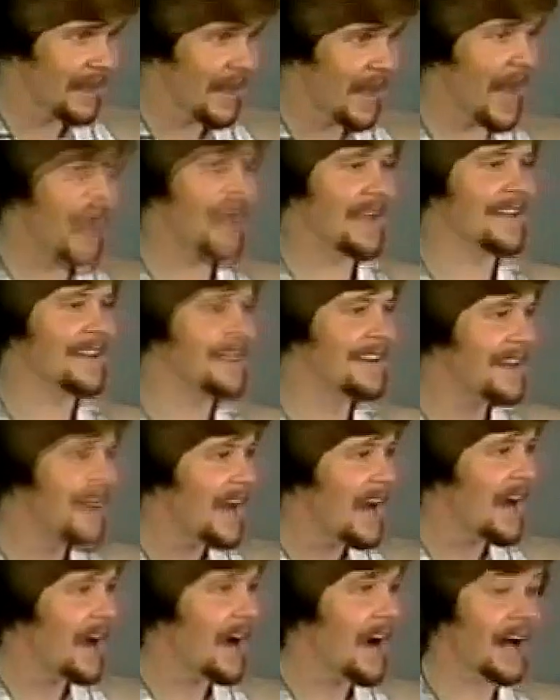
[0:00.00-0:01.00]
Hey,
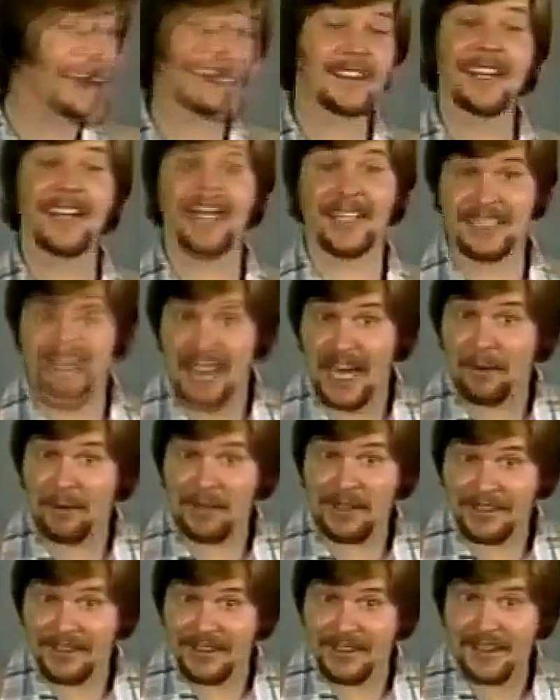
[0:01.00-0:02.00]
I'll take
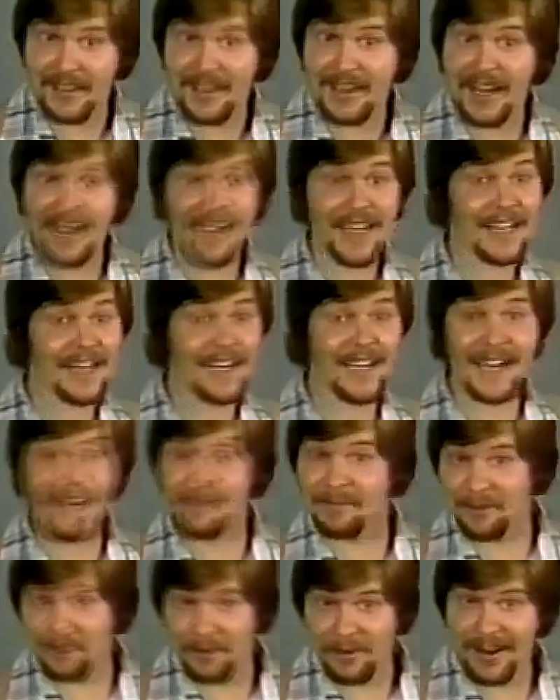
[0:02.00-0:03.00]
that one. They can
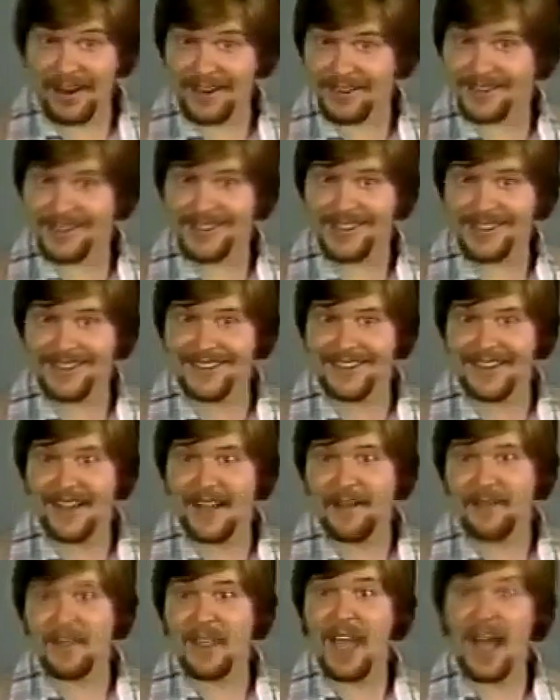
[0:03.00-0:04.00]
keep the rest.
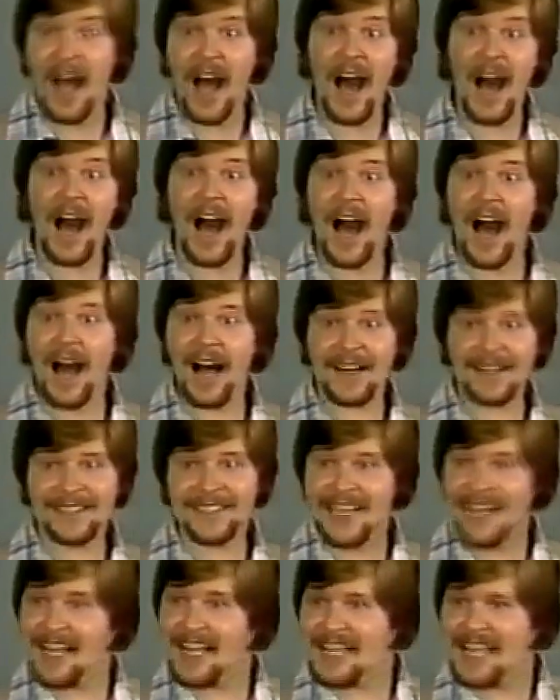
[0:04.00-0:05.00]
I'll
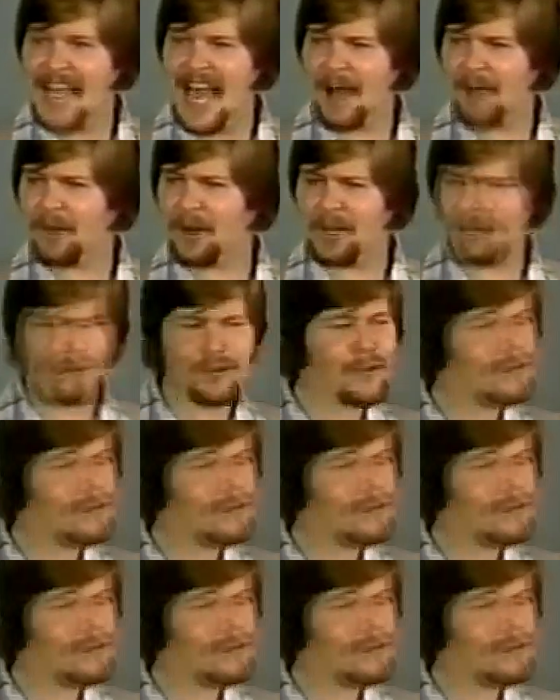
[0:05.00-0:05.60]
take that one.